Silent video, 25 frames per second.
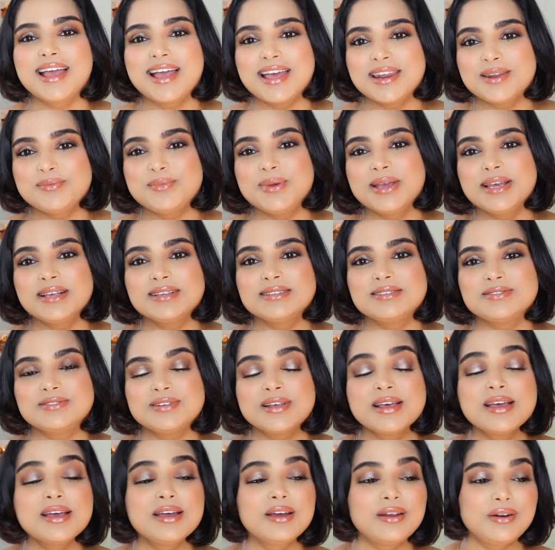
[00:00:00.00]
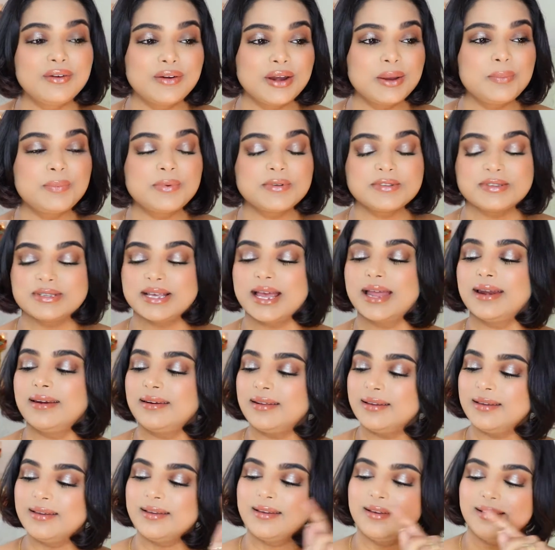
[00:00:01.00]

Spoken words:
animes represent.